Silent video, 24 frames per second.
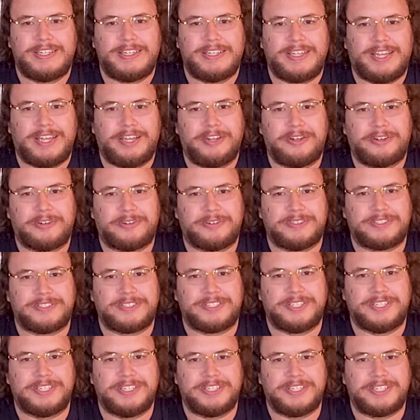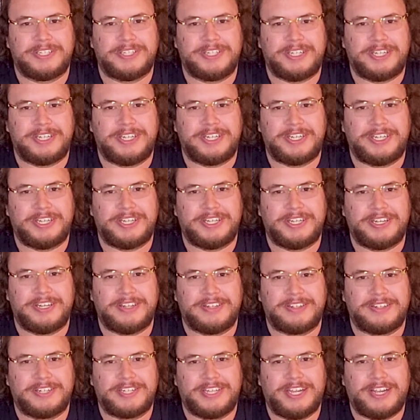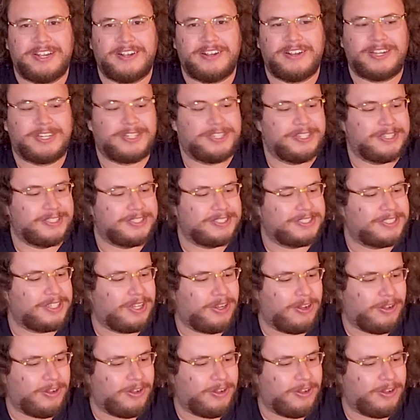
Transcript: interested in any of the other characters.